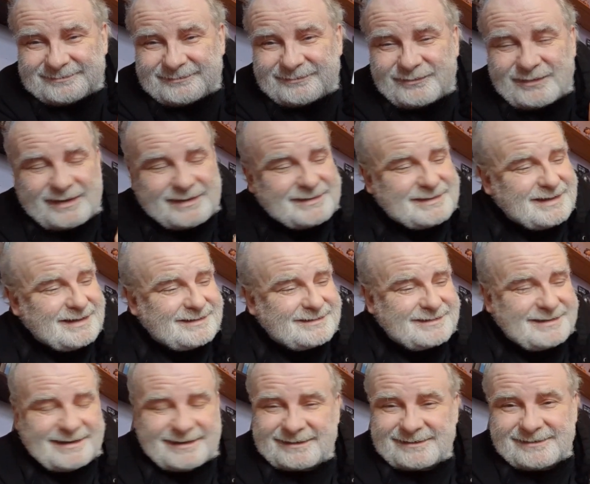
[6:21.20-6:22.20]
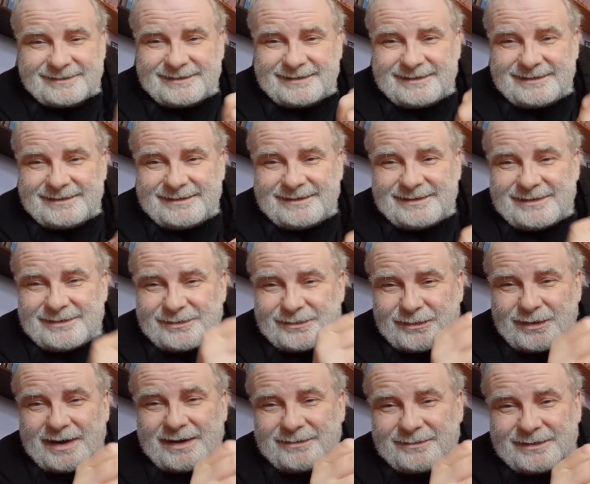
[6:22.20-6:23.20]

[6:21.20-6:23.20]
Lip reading: Fantastic. Great